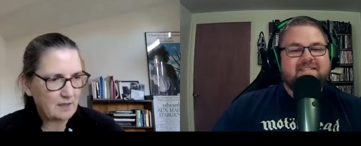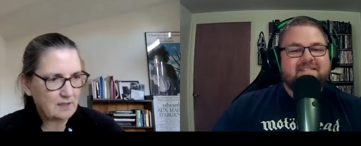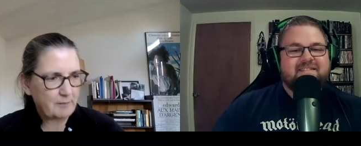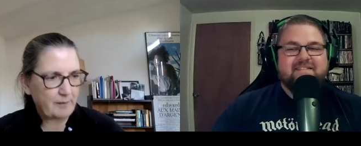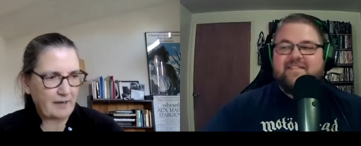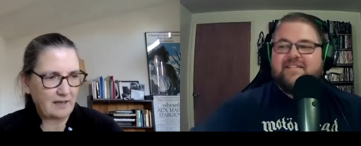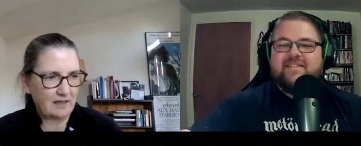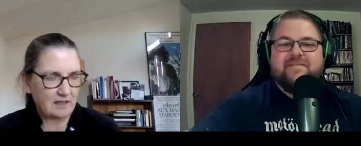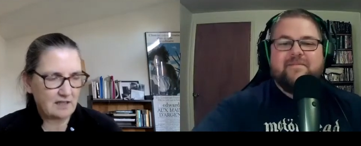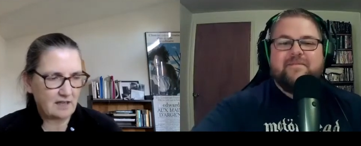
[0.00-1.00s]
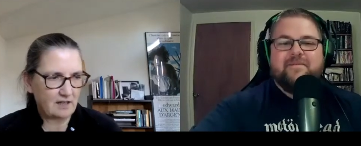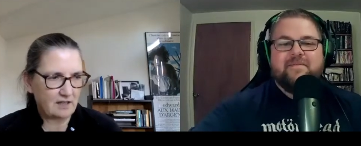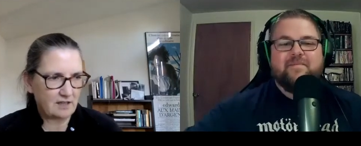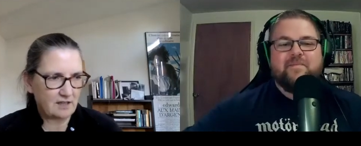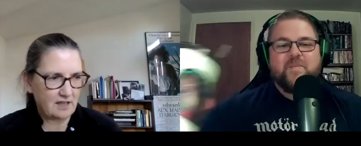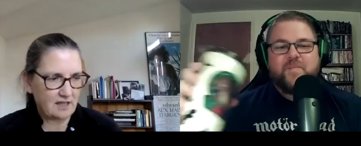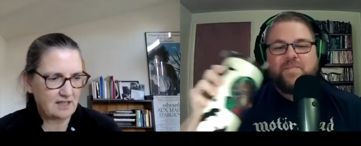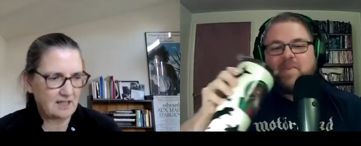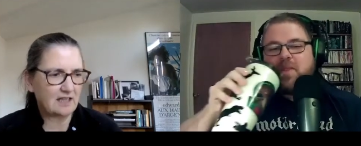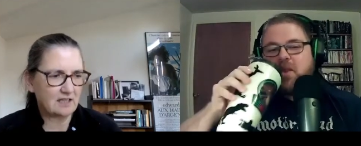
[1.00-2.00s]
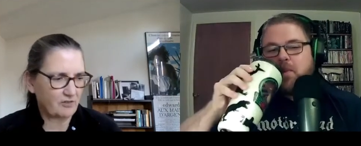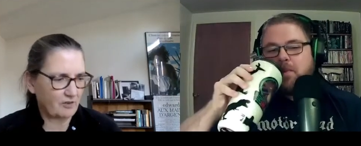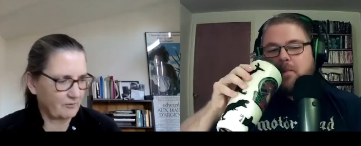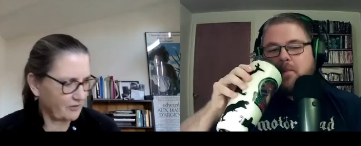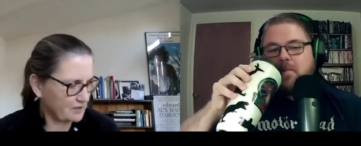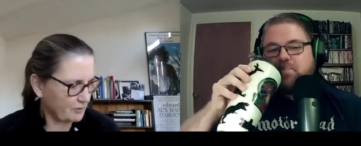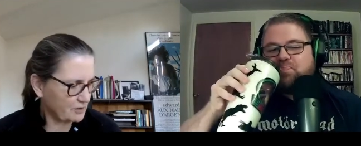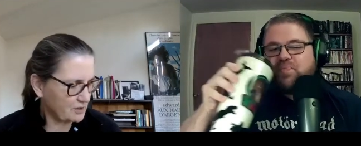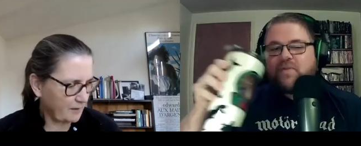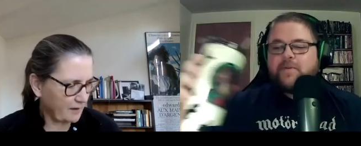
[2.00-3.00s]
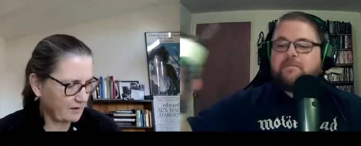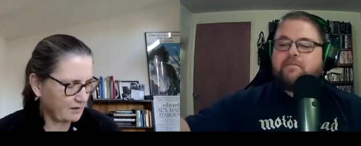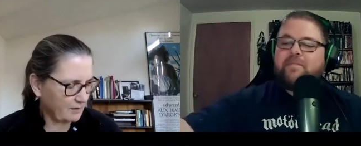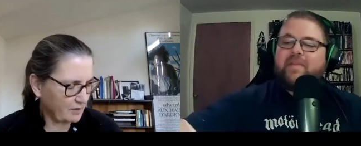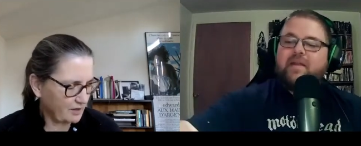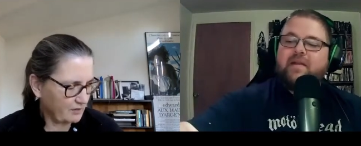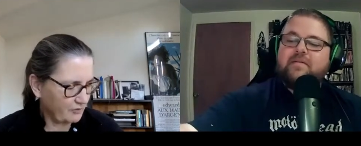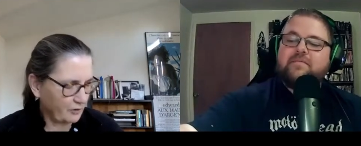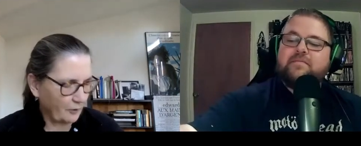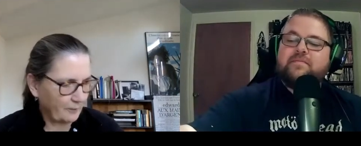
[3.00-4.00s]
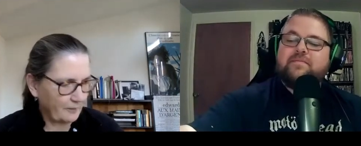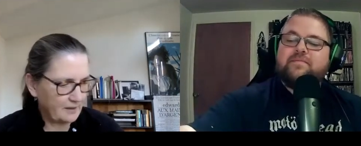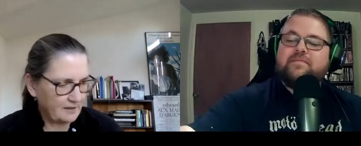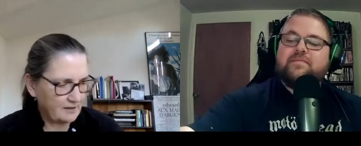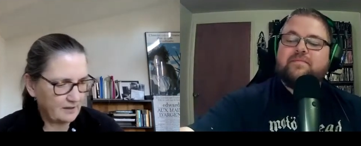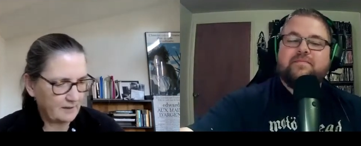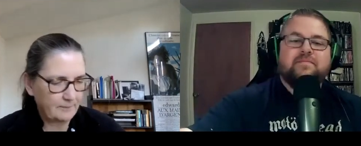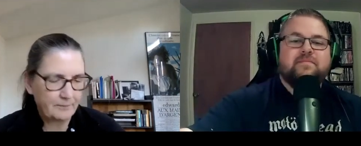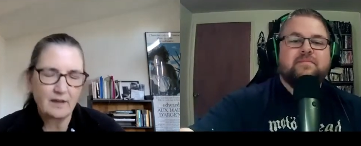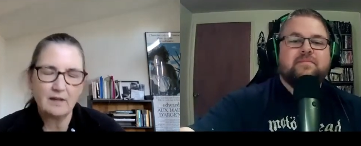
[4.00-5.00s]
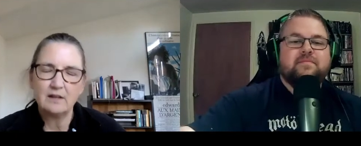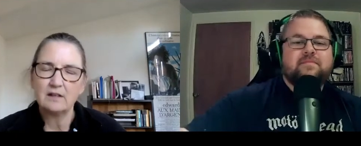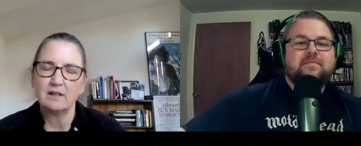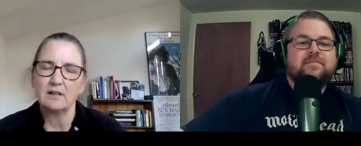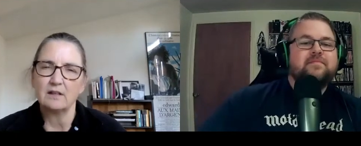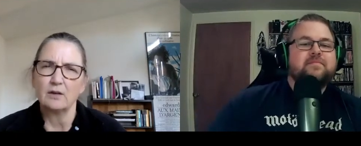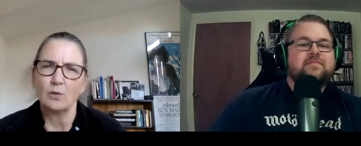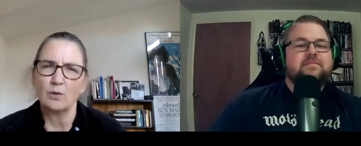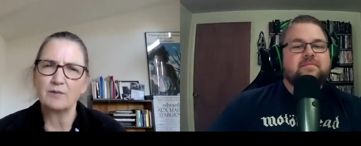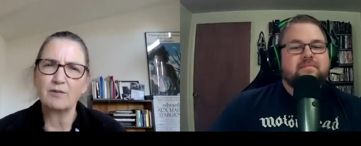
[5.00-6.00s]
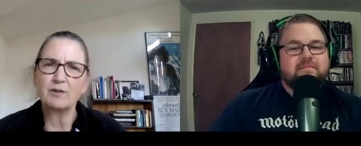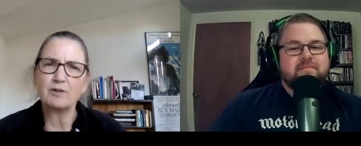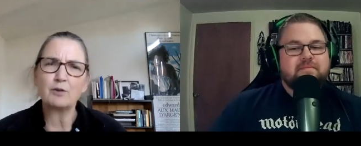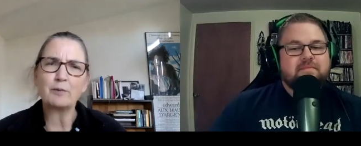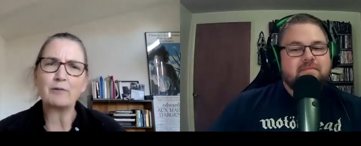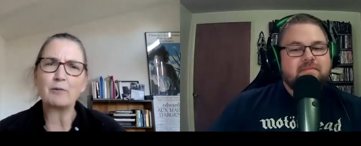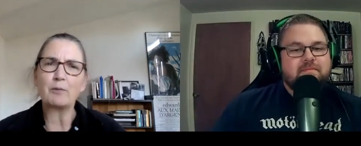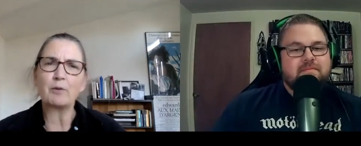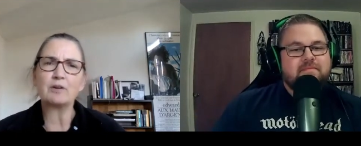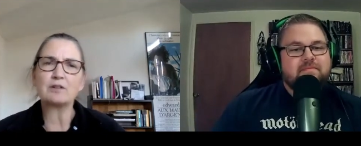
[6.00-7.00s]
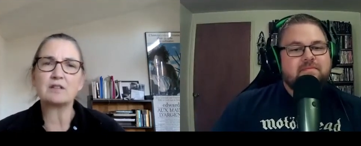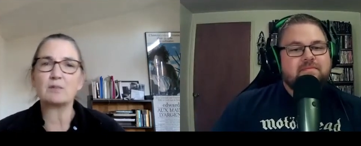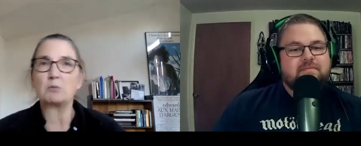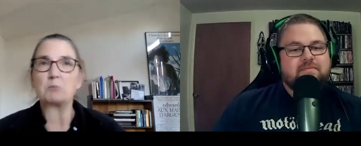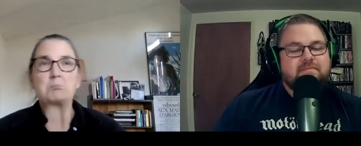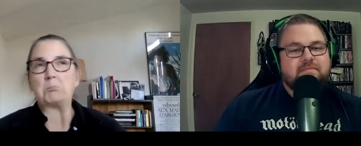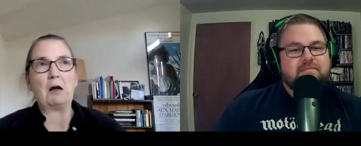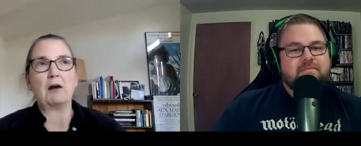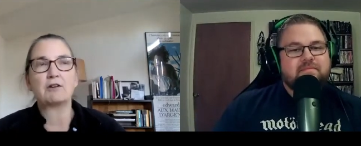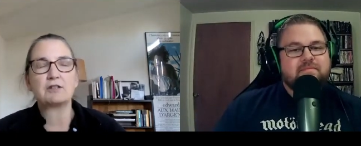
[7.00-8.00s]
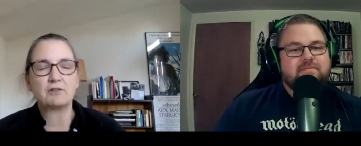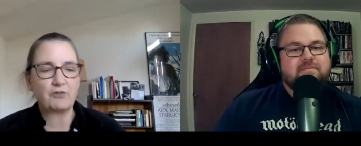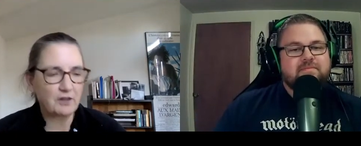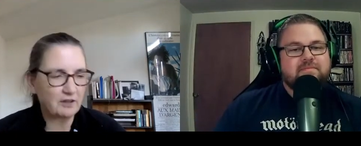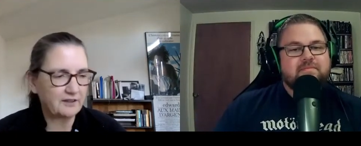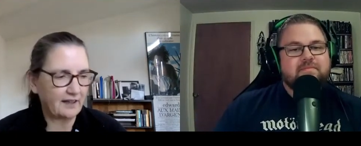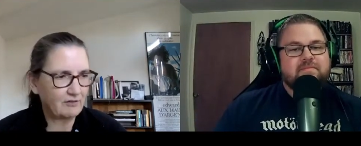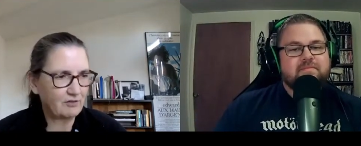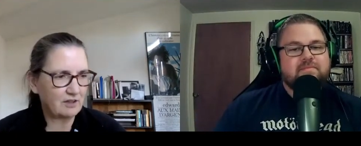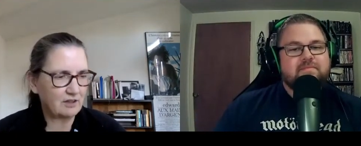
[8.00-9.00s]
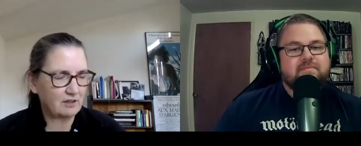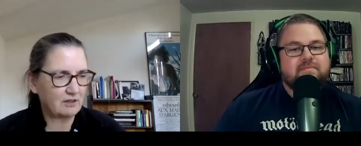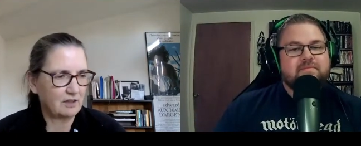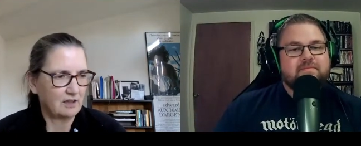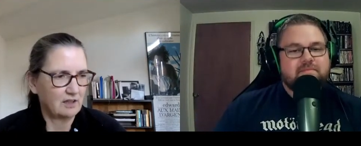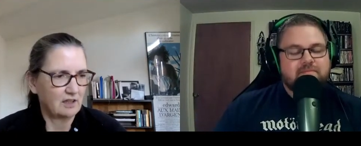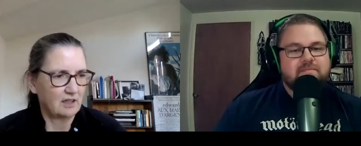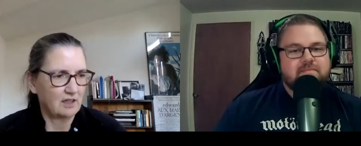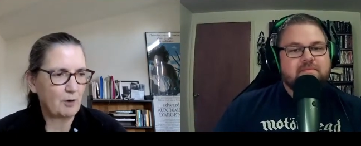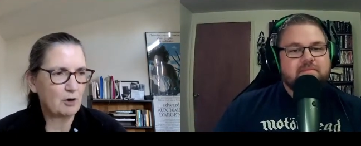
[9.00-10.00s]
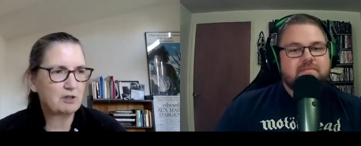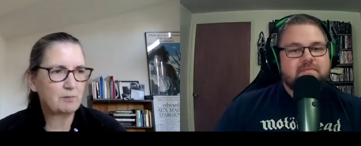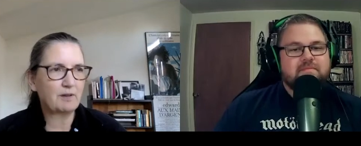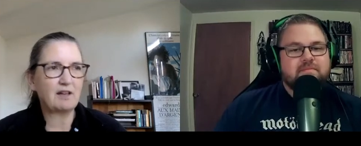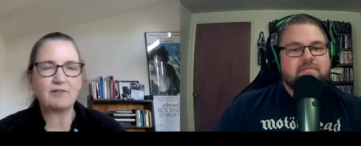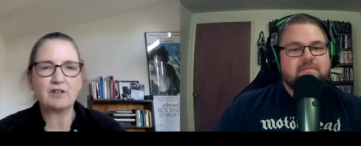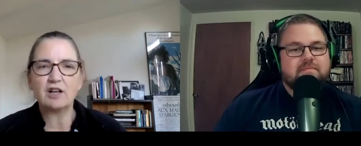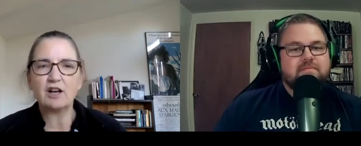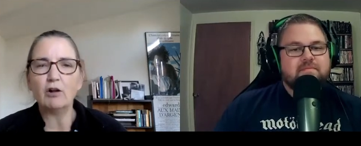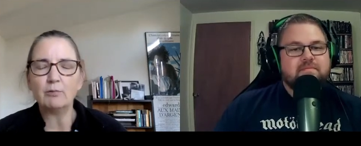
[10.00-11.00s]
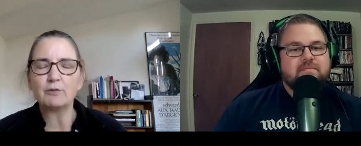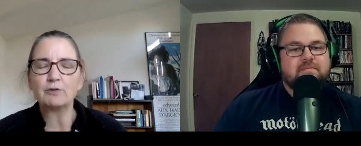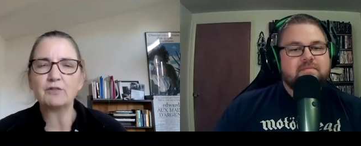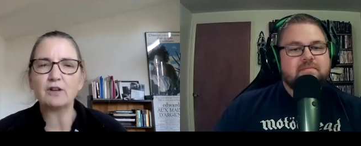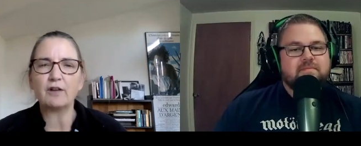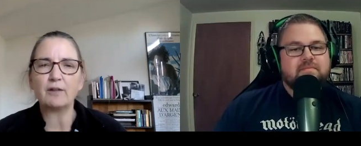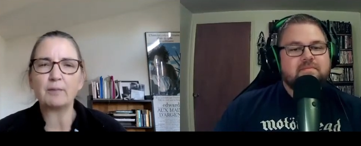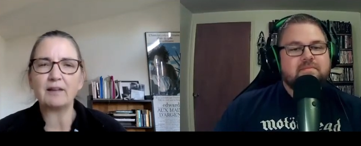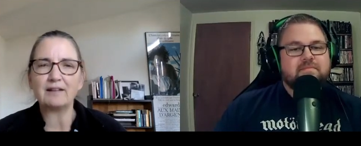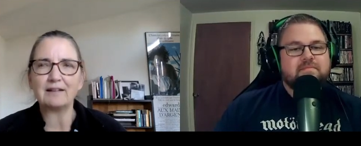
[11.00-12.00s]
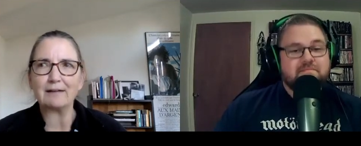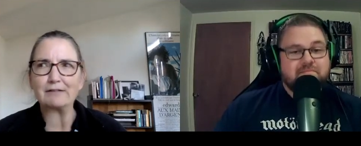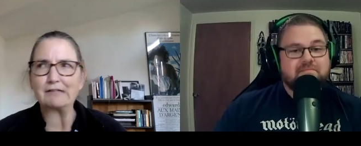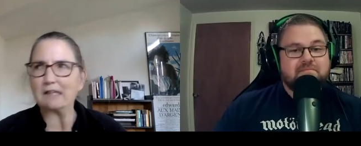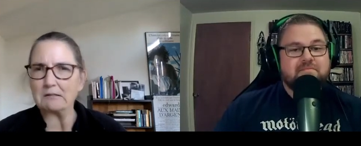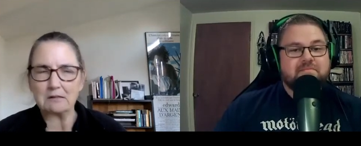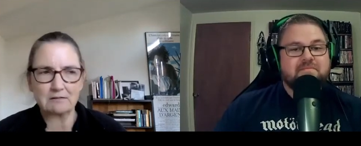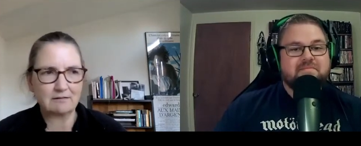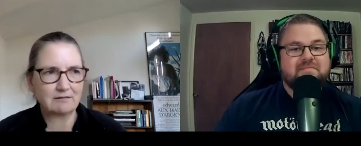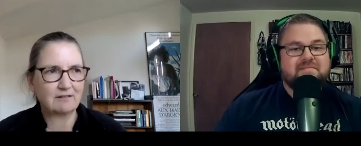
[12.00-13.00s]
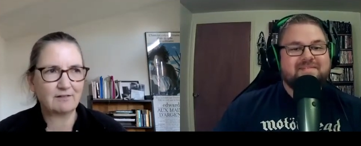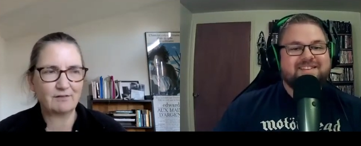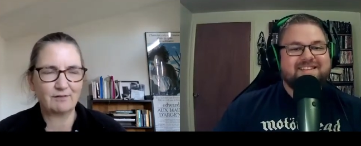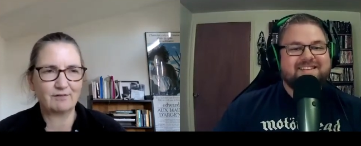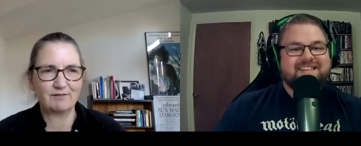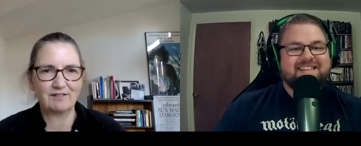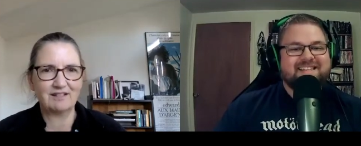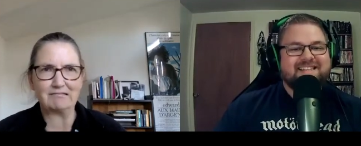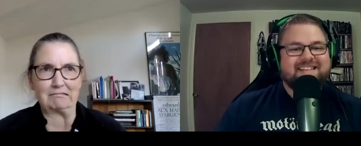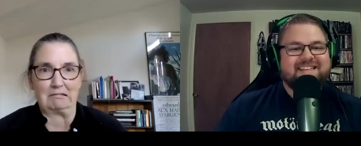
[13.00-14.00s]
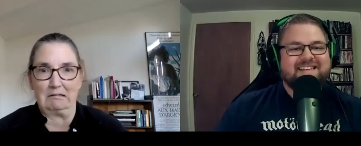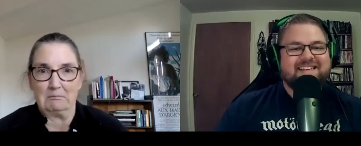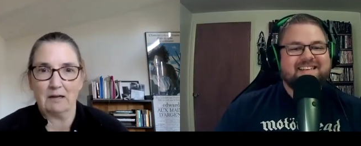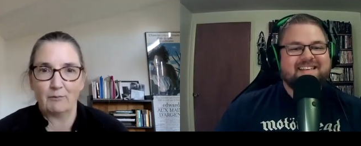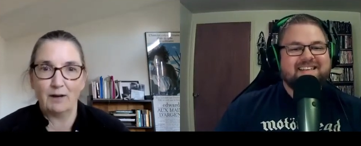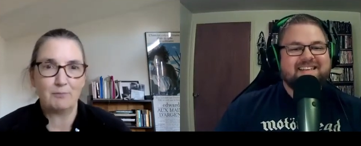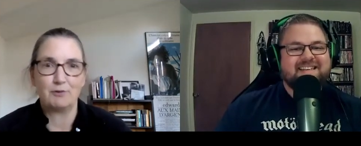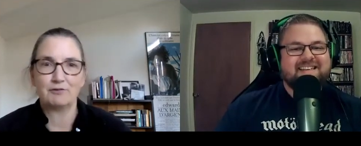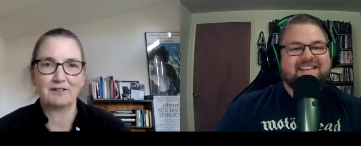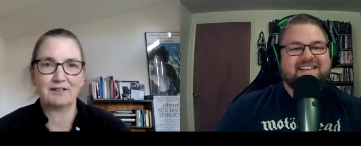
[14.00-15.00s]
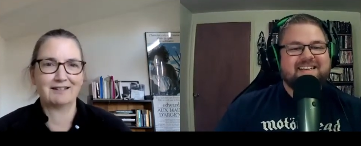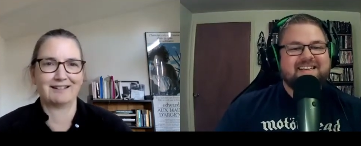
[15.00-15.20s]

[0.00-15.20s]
Speaker 1: Spain in this this Sitges Film Festival in Spain with a film, and um, one of the European reporters said, "Well, how does it feel to have written the most beloved cult movie on the planet?" I was mm. like, "What? What movie?